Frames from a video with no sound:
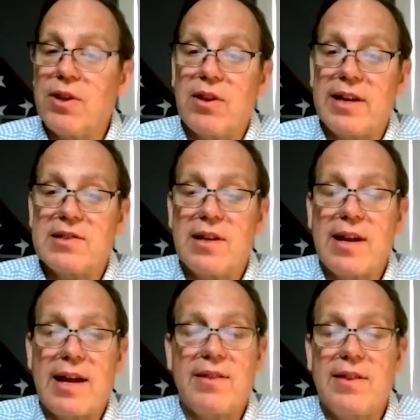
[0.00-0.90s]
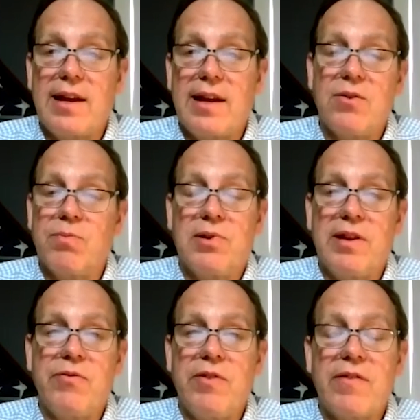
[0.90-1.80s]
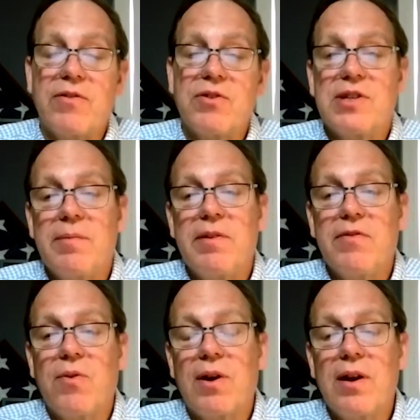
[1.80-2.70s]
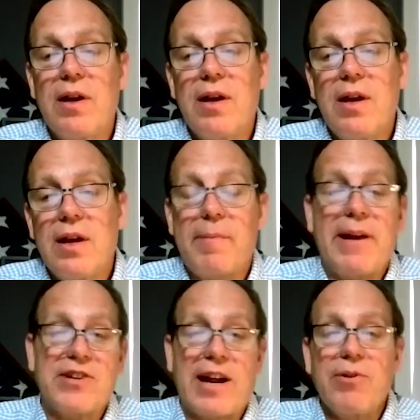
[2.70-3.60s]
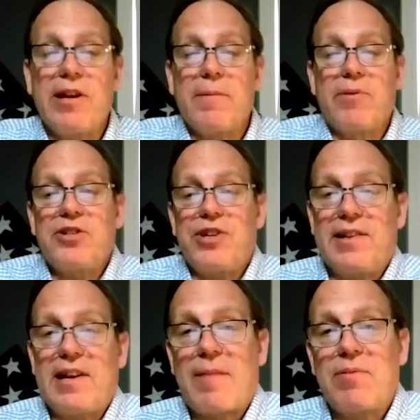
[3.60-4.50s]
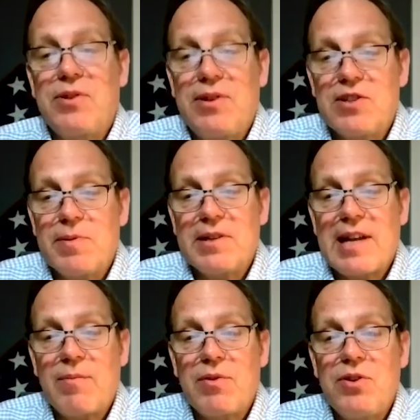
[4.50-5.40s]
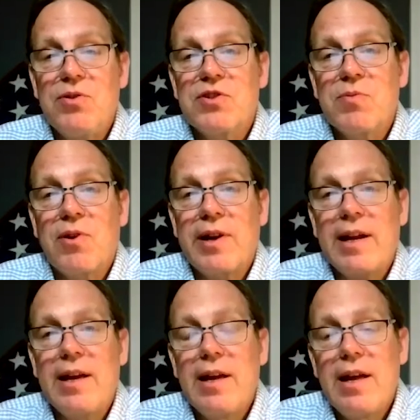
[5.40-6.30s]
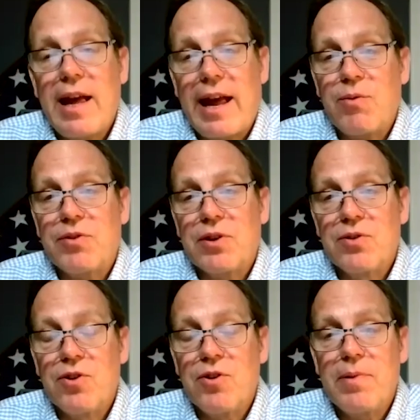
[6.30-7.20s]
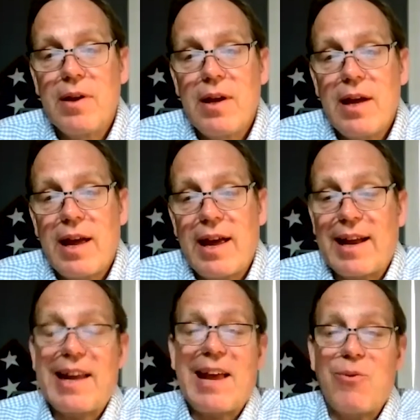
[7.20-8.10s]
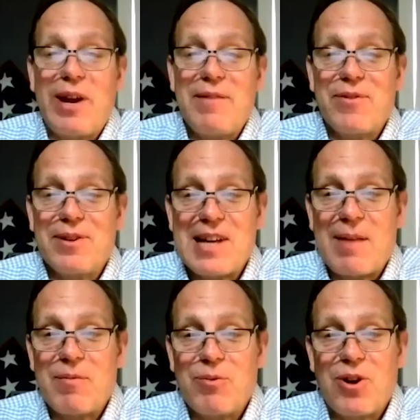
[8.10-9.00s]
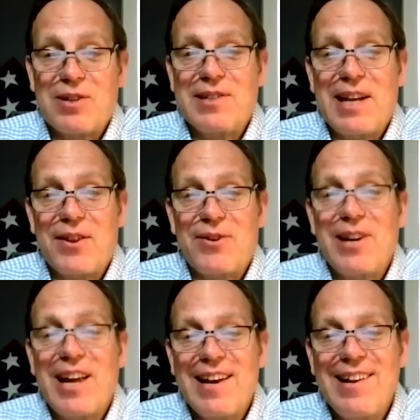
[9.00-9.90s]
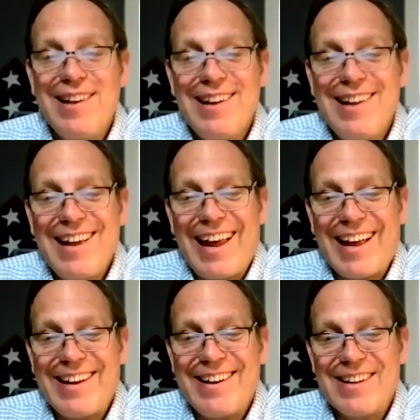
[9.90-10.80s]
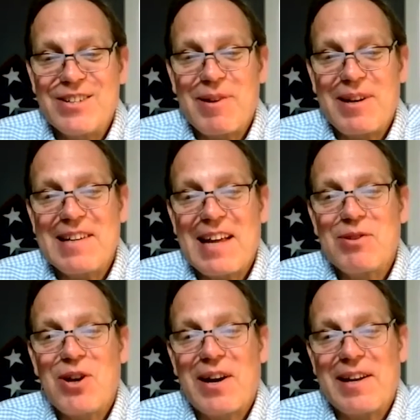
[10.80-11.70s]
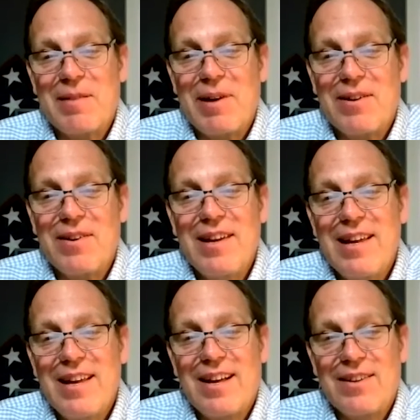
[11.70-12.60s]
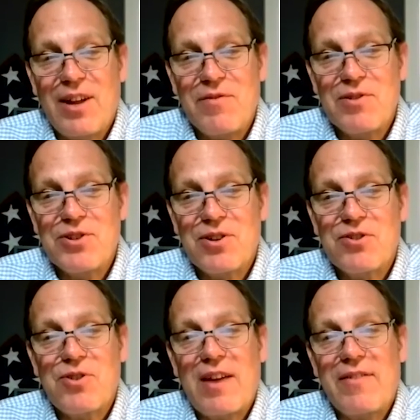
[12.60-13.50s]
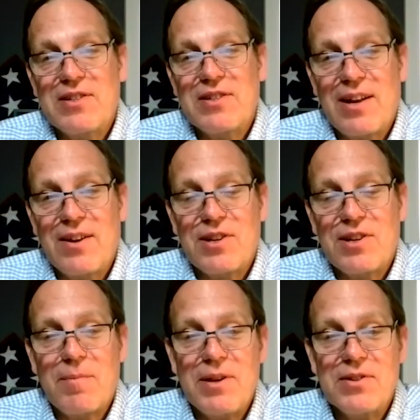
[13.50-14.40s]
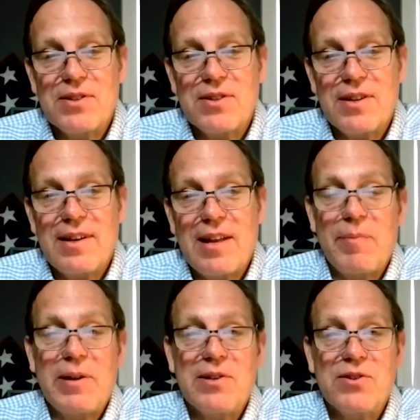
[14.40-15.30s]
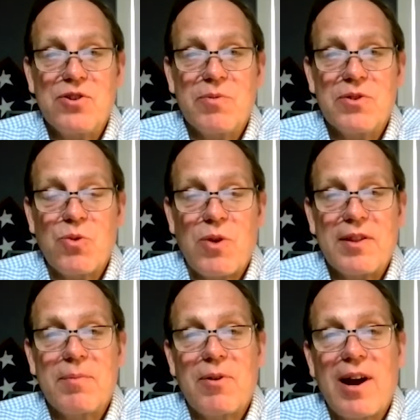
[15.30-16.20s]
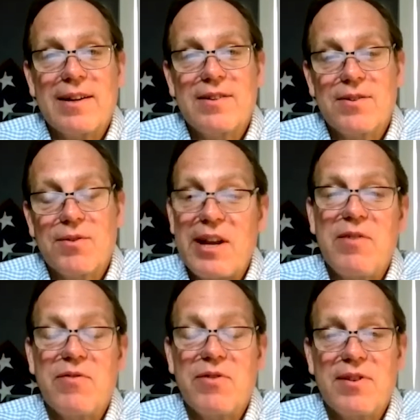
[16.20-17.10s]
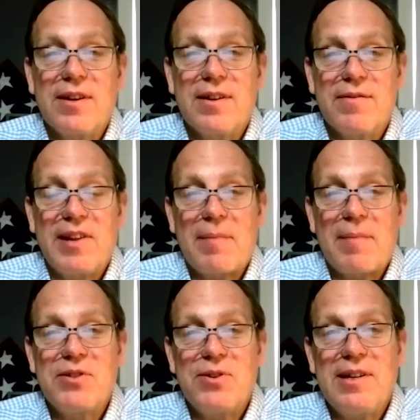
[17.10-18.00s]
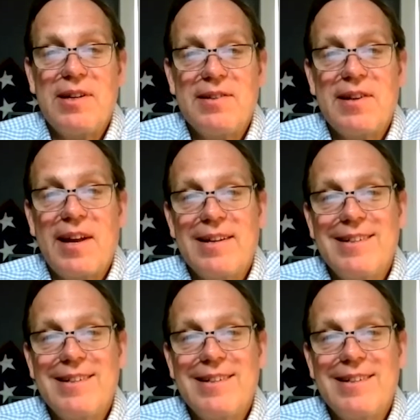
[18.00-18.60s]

the likes that I don't believe we've ever seen before. Now, Patrick, I really appreciate the opportunity to spend time with you this morning and with the group. And I can't wait for the time when we're all together again and spending time talking about life insurance driving sales in our business and helping consumers want the product. So thank you for the opportunity today.